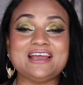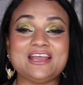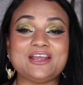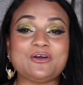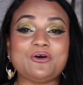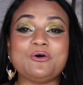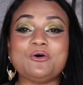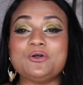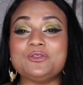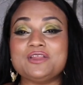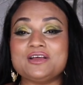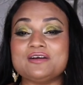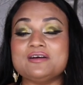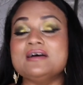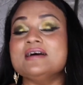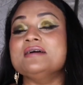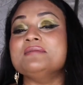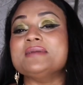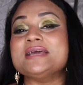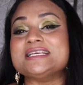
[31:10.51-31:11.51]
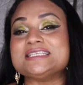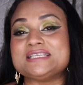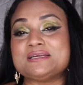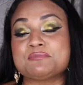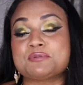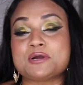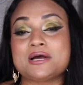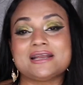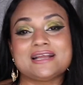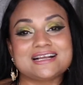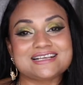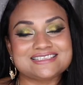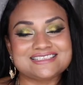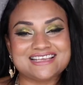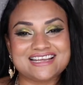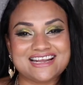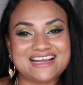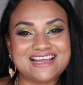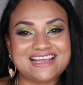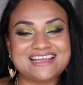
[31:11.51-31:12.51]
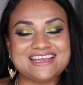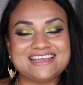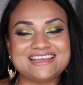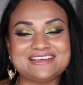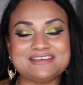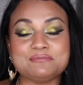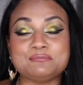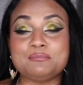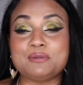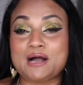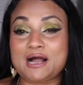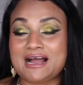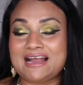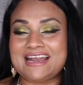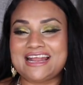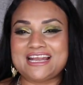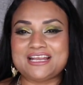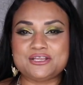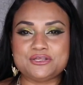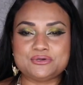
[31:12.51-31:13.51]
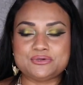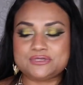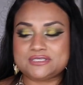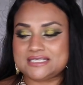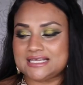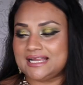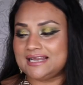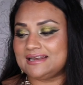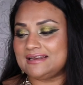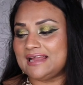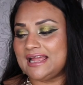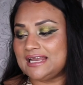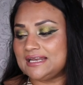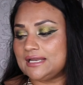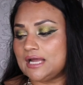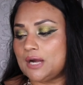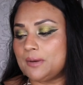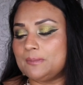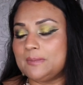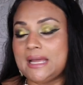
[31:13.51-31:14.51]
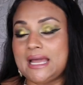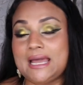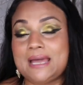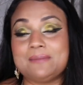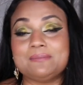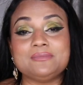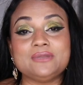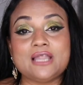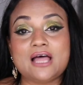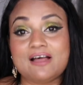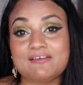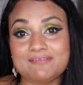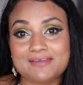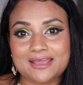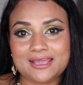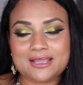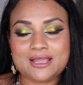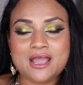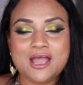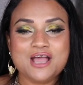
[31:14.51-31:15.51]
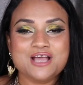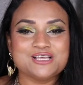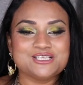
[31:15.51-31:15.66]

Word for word: you know, all the amazing products that I bought and used and, and um, am loving.